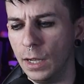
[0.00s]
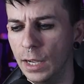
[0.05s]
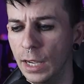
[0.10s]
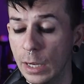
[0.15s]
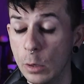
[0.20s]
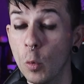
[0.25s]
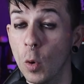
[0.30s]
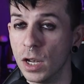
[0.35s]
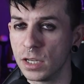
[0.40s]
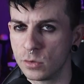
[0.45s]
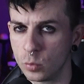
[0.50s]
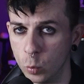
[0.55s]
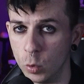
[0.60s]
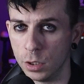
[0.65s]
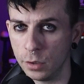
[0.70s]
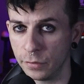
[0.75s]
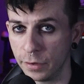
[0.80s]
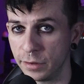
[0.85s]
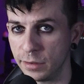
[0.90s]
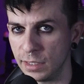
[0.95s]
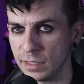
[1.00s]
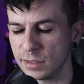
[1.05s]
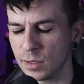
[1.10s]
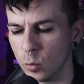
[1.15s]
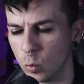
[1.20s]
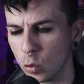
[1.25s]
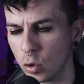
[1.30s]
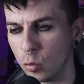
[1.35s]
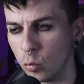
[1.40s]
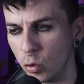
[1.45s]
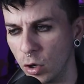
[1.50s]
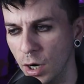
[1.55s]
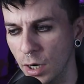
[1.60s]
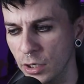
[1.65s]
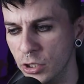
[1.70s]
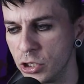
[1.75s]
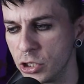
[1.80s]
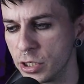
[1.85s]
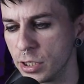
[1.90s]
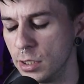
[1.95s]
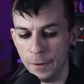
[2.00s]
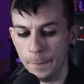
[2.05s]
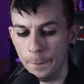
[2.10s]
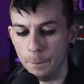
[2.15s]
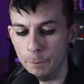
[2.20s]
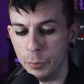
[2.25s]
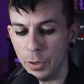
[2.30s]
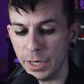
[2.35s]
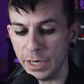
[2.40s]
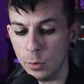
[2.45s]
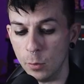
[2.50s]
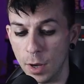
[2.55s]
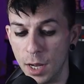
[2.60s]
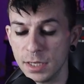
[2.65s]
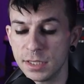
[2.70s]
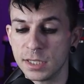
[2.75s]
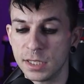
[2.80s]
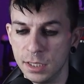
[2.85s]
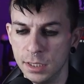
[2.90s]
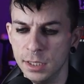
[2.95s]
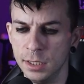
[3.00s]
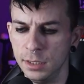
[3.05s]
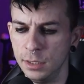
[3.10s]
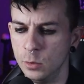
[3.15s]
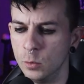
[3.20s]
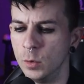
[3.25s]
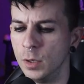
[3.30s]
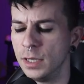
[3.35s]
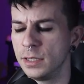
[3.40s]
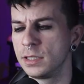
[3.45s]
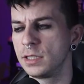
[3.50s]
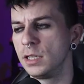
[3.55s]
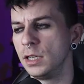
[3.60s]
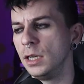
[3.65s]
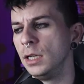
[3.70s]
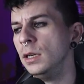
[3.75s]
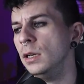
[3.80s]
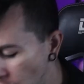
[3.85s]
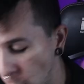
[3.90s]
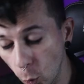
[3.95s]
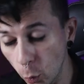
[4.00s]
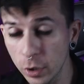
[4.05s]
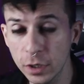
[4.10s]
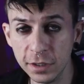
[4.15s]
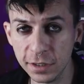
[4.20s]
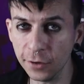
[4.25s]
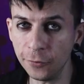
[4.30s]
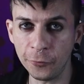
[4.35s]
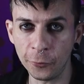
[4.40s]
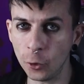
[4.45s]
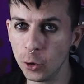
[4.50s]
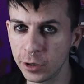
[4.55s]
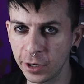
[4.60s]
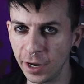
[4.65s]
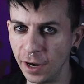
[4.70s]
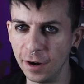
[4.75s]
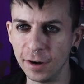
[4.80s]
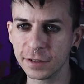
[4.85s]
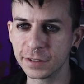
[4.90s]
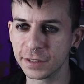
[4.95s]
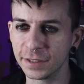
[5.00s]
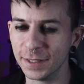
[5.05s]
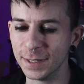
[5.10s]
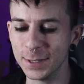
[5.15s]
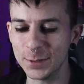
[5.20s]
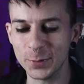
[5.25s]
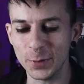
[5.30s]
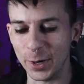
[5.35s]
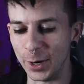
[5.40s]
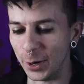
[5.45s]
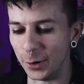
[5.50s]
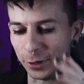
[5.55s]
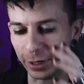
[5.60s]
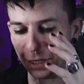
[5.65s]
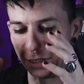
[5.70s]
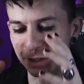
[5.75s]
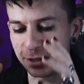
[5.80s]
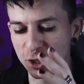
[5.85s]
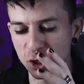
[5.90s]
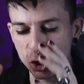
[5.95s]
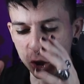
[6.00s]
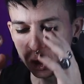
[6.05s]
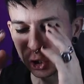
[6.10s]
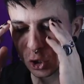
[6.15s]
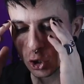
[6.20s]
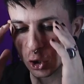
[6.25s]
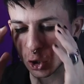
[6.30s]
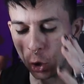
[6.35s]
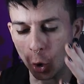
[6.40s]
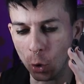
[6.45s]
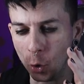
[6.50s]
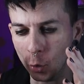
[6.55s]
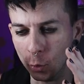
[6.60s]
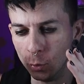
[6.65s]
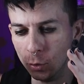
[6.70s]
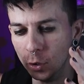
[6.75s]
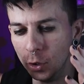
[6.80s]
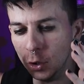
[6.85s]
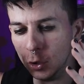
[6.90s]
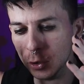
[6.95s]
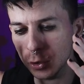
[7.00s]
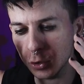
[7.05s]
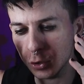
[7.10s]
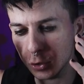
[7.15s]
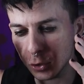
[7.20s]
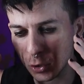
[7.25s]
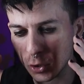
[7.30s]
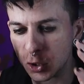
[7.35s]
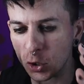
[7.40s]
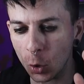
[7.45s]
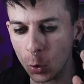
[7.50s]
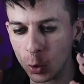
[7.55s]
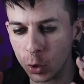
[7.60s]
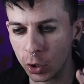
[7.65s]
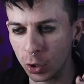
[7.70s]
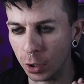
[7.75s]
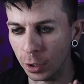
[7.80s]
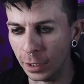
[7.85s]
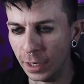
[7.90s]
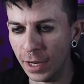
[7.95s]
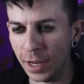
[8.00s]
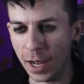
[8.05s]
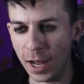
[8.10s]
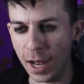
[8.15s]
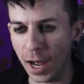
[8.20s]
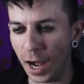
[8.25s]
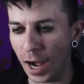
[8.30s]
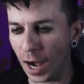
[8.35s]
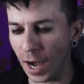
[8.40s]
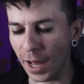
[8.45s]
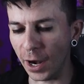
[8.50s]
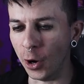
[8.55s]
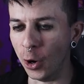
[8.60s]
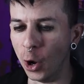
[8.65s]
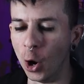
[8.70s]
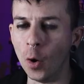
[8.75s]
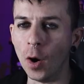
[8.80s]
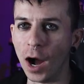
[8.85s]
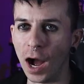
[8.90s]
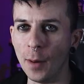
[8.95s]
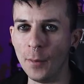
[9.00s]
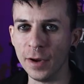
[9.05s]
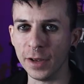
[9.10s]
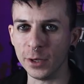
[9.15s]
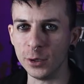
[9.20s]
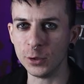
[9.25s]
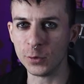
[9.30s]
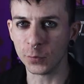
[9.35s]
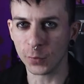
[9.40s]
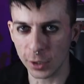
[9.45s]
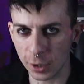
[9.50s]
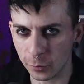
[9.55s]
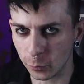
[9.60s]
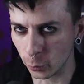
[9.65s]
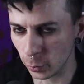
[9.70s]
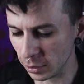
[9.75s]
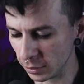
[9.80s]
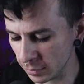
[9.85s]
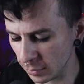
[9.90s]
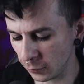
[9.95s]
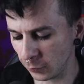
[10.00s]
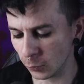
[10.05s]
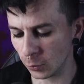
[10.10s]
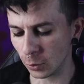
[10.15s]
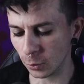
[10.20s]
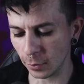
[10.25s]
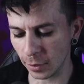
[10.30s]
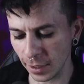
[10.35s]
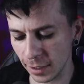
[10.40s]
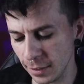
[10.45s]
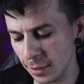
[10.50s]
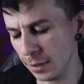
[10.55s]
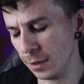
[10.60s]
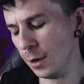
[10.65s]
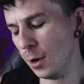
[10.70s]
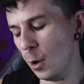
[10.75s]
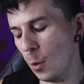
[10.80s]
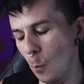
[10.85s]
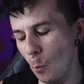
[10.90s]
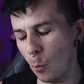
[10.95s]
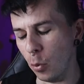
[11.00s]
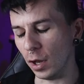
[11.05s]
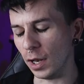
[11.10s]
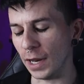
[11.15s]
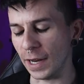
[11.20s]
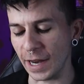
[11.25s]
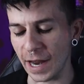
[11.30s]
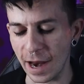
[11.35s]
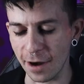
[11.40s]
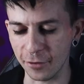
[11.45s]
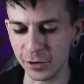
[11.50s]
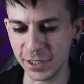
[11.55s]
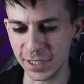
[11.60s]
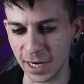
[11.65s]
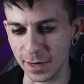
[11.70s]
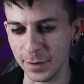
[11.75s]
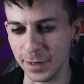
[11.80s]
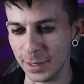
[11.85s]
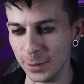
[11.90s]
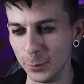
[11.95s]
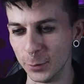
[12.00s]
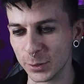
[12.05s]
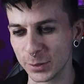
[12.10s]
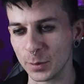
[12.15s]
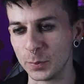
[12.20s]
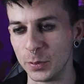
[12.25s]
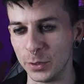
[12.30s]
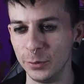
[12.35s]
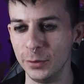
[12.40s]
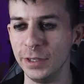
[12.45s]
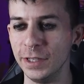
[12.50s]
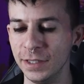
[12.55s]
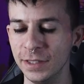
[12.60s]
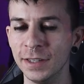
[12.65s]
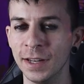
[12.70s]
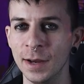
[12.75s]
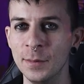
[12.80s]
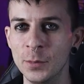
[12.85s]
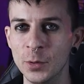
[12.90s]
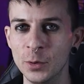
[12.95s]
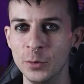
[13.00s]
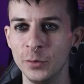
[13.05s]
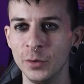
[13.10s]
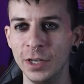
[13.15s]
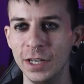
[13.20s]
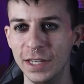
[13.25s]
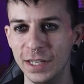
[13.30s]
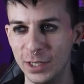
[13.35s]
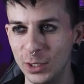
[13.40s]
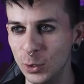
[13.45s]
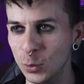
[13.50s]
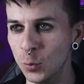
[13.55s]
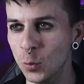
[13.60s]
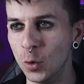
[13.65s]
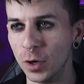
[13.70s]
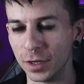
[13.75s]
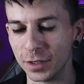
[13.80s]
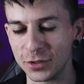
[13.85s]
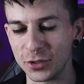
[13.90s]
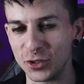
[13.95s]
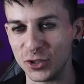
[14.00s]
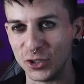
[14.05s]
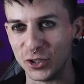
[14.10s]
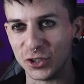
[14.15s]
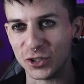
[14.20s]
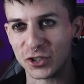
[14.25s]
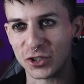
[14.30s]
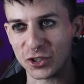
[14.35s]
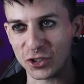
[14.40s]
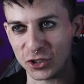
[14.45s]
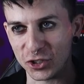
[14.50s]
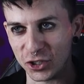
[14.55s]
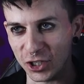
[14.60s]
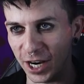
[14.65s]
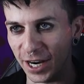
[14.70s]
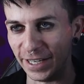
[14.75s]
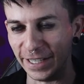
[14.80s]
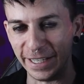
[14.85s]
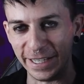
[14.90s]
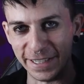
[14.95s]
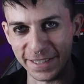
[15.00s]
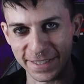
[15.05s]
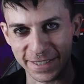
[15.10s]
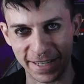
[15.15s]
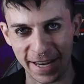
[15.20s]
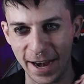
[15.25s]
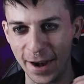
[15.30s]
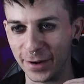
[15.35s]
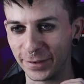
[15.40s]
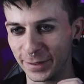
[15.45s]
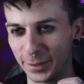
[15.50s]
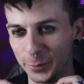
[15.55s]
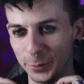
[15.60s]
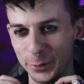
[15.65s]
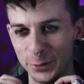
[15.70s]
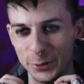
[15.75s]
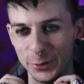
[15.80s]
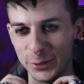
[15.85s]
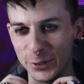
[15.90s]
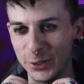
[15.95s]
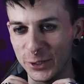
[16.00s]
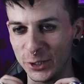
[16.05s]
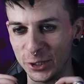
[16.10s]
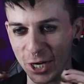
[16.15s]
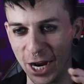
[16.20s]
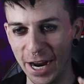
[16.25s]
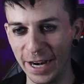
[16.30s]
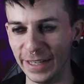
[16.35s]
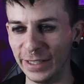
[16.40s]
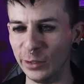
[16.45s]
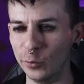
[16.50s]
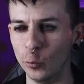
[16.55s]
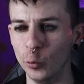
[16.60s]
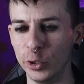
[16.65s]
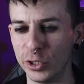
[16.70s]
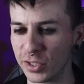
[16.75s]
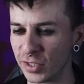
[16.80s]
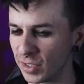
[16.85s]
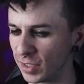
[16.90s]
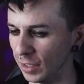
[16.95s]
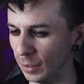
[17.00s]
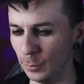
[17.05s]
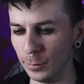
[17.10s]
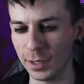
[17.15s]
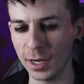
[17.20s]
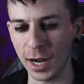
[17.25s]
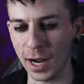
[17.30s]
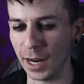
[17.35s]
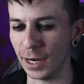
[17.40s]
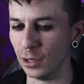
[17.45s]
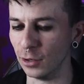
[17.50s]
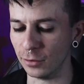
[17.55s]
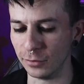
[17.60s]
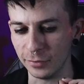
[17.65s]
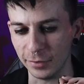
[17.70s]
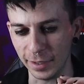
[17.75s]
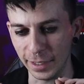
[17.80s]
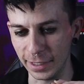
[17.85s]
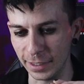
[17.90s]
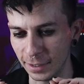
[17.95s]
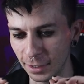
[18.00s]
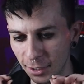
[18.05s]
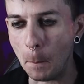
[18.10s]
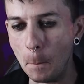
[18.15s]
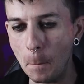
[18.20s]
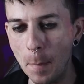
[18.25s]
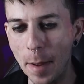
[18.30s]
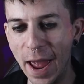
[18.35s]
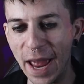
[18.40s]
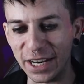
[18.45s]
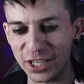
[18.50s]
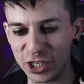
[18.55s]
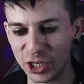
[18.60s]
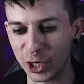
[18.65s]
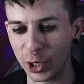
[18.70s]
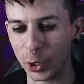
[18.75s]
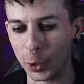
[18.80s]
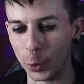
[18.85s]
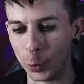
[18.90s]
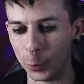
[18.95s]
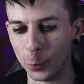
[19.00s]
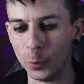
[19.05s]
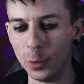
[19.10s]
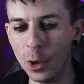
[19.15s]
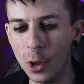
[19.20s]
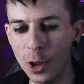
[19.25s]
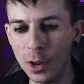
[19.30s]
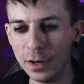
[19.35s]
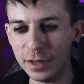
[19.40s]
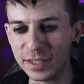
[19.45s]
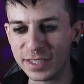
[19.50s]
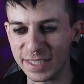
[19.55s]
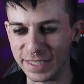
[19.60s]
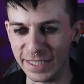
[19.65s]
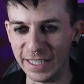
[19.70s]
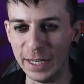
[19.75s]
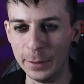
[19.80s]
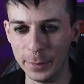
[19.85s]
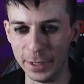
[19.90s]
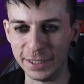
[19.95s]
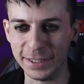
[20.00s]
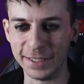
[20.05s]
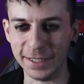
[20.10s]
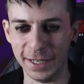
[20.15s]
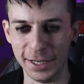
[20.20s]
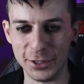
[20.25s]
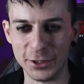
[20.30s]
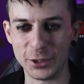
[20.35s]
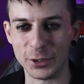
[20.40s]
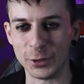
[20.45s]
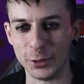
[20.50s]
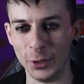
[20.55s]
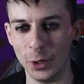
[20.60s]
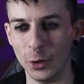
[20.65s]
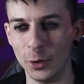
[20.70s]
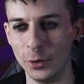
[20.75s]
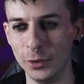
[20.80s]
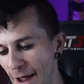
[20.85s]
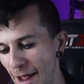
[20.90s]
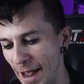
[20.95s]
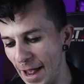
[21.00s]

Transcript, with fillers: Uh, it was one of the things that were rushed, but it was good. It was good. Within the full character as well, it's so so good. I don't know. I'm a huge fan of William Dafoe already. But like every time that he was appearing in that movie, he was just shining. His character was just shining with some kind of like magical cinema touch, you know?